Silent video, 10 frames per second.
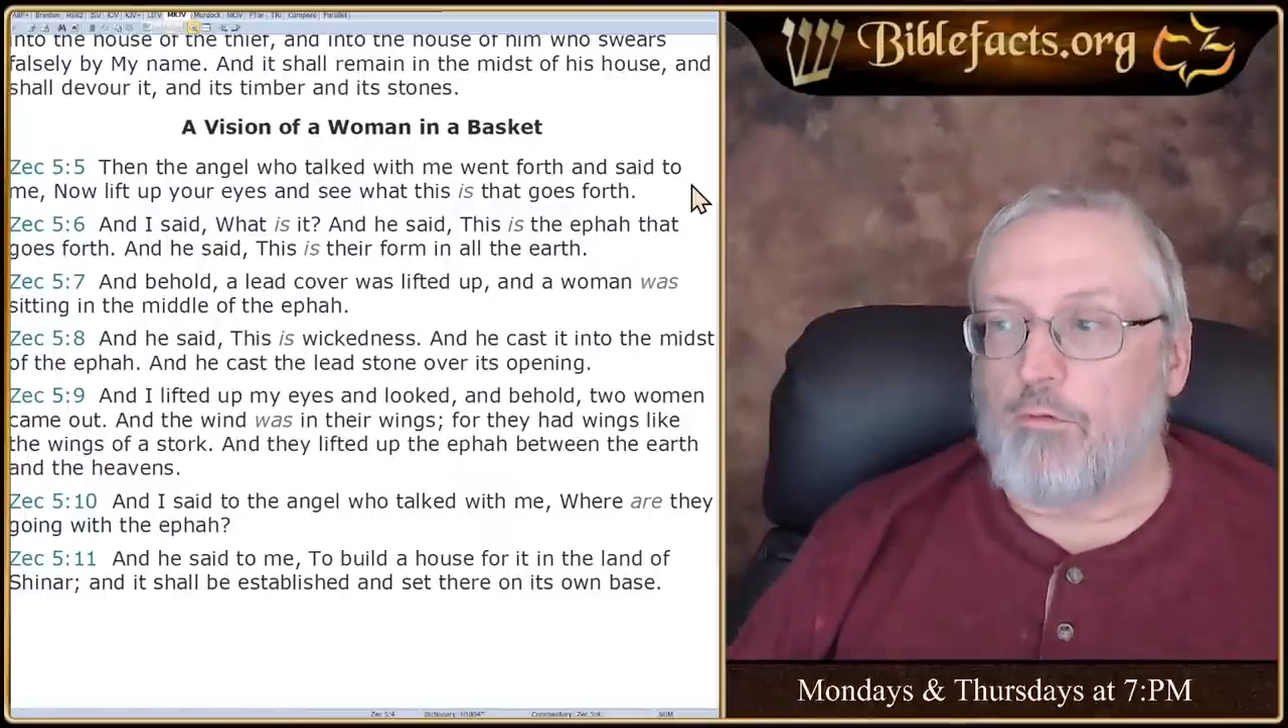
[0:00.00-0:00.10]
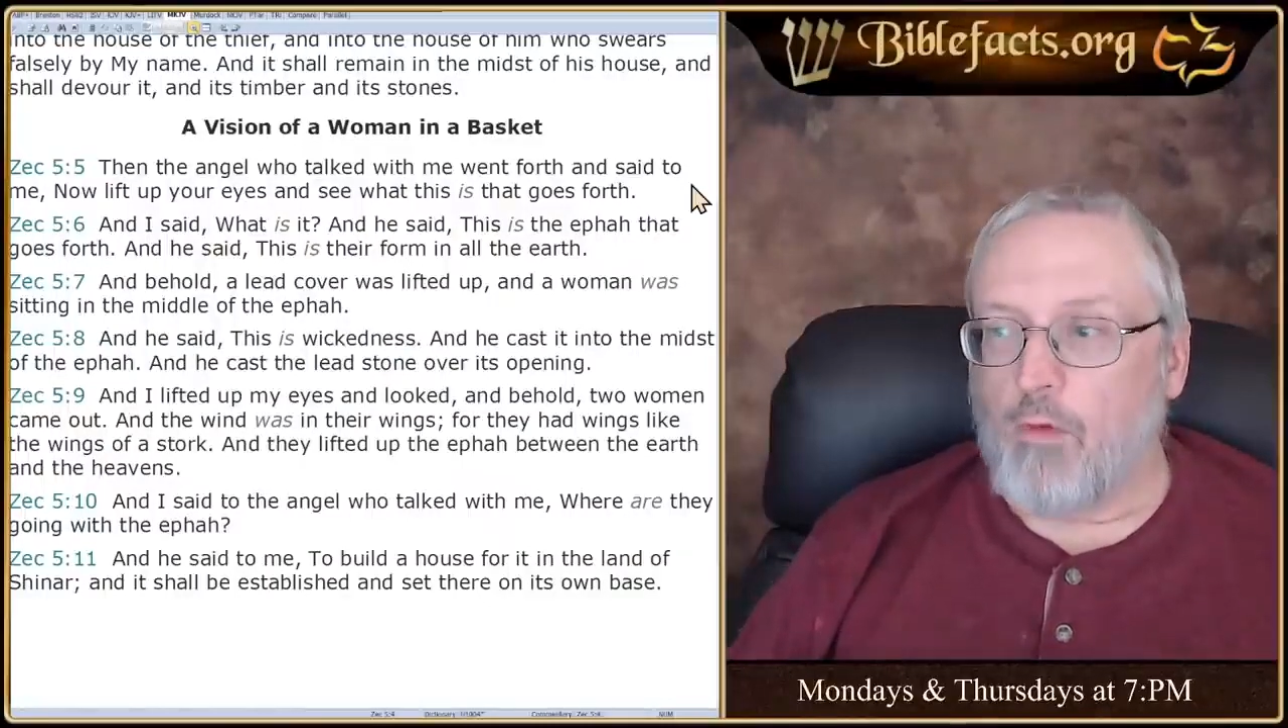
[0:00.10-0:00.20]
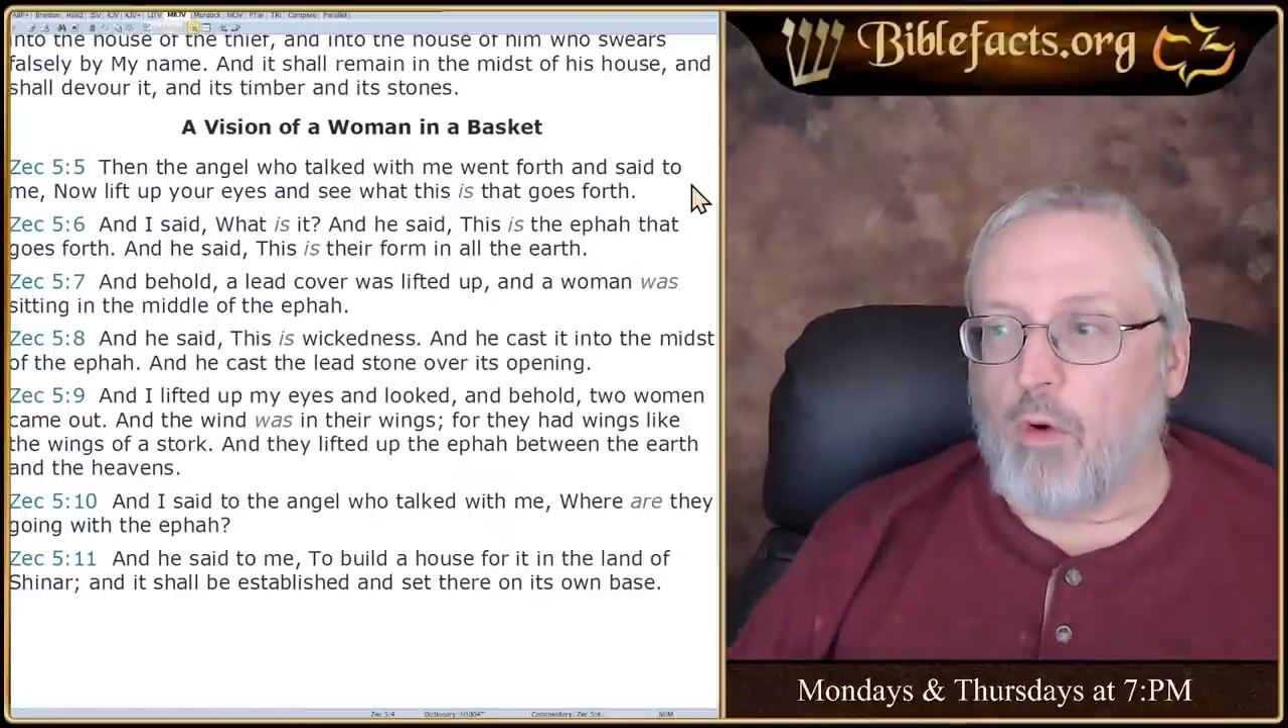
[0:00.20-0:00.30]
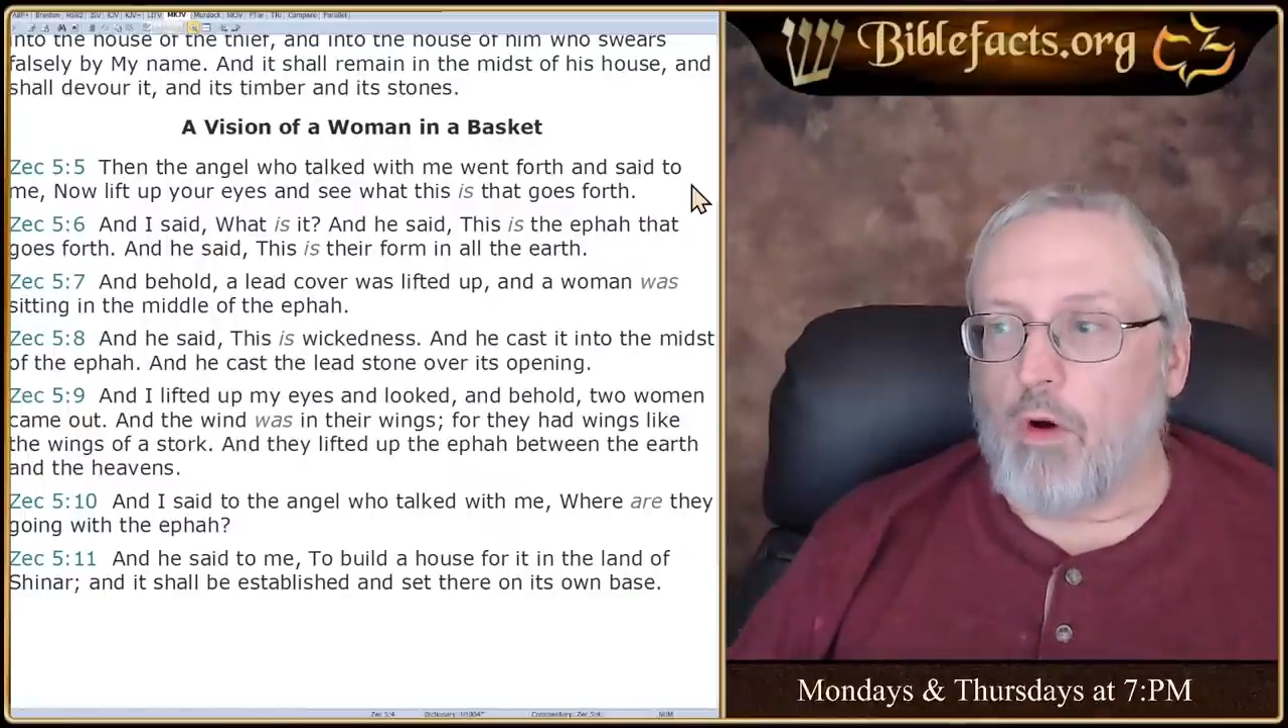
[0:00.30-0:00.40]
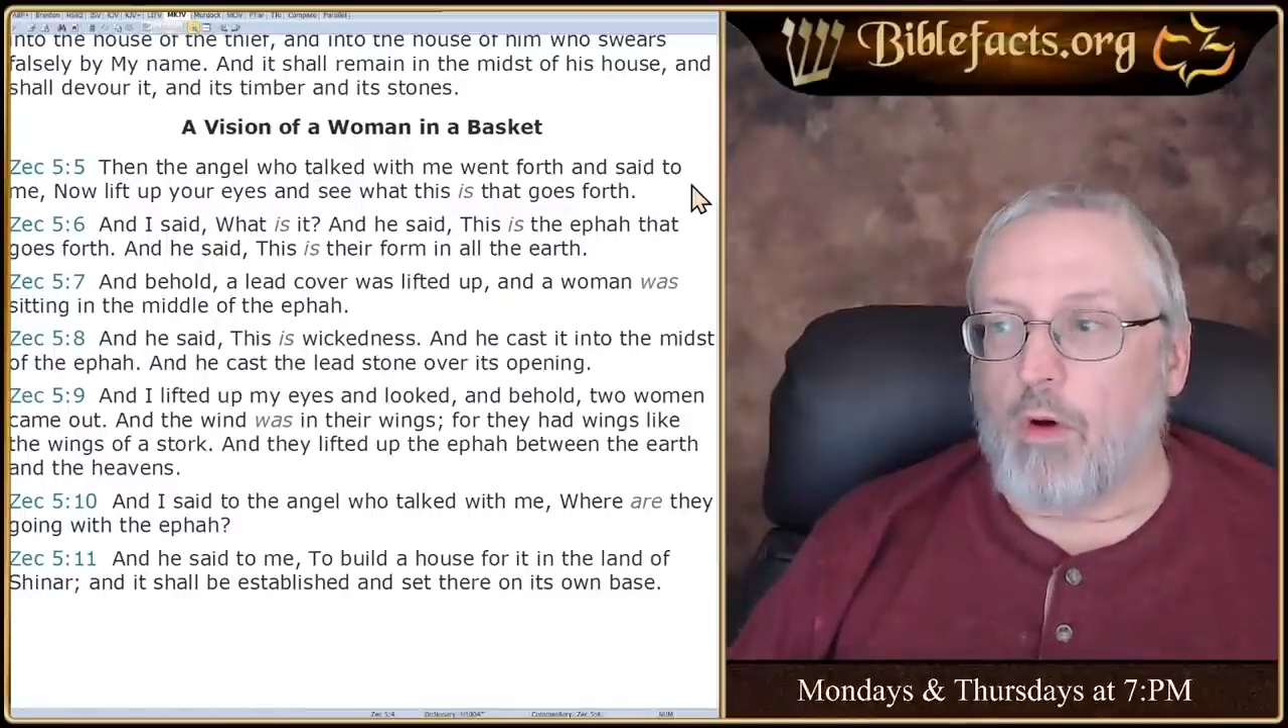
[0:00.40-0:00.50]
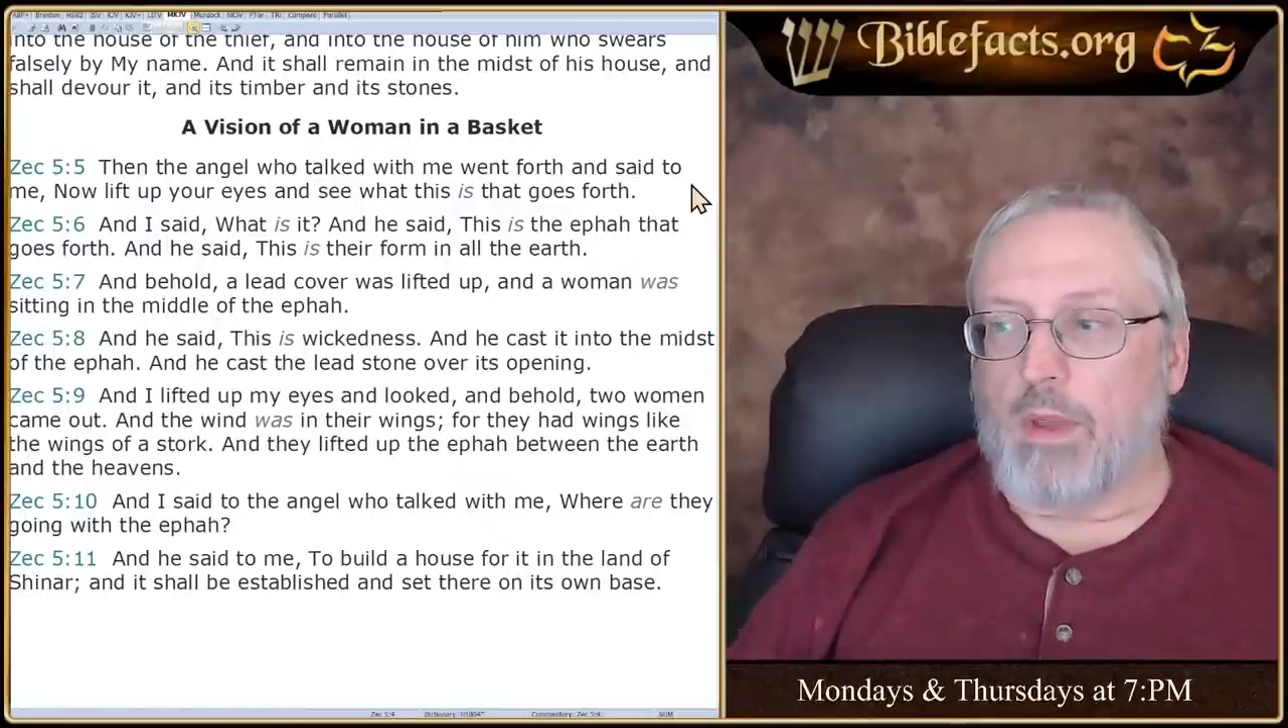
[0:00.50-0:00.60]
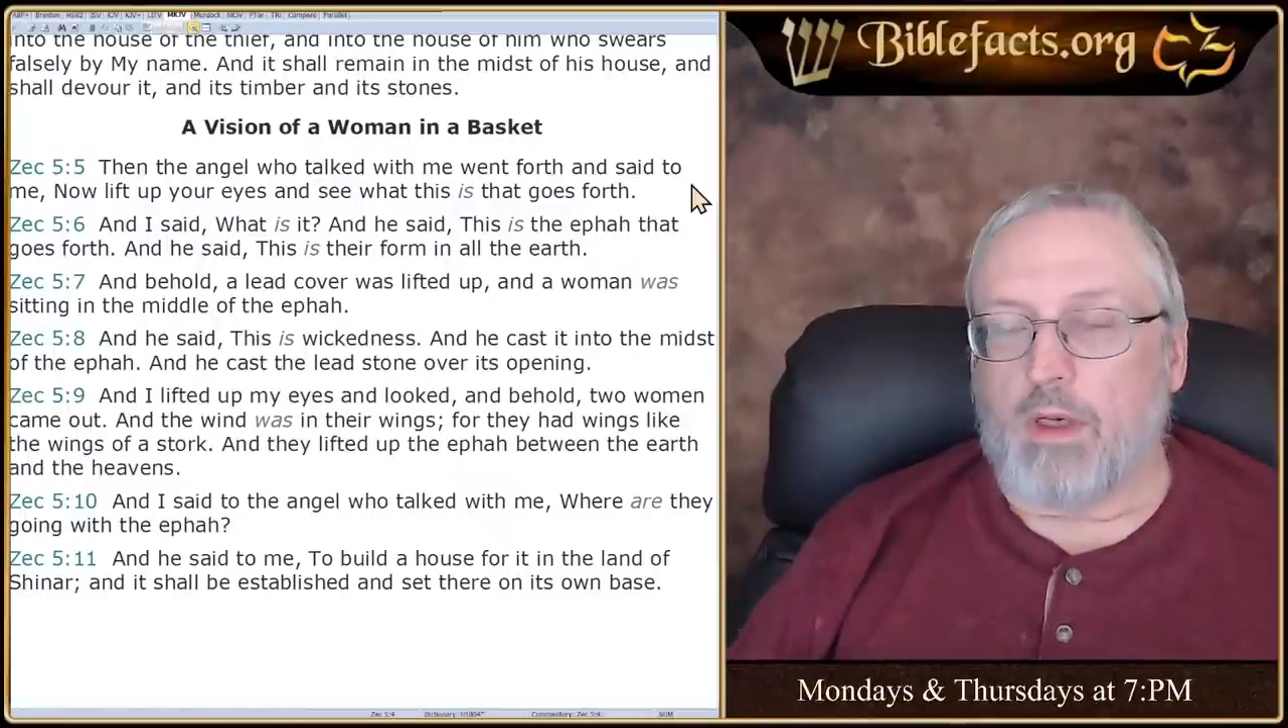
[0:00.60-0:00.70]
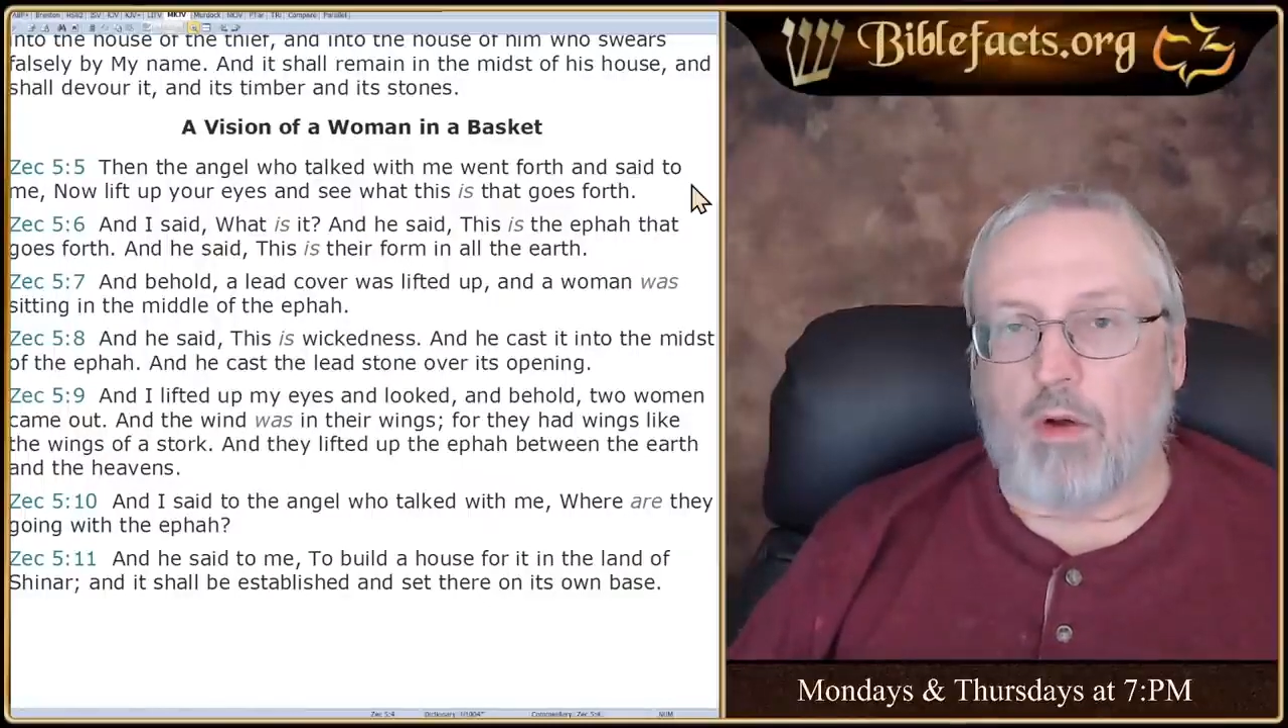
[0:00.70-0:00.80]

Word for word: form